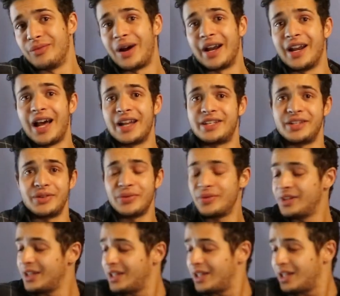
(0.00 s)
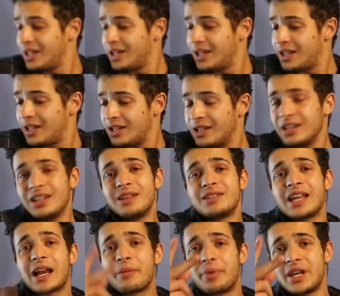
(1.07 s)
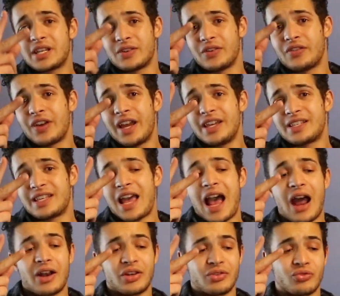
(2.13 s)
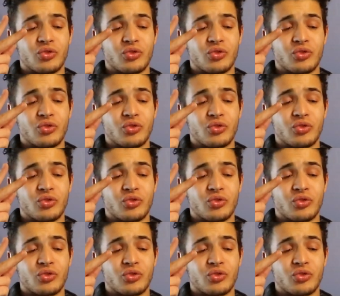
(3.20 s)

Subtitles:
why not to. Second piece of advice, how to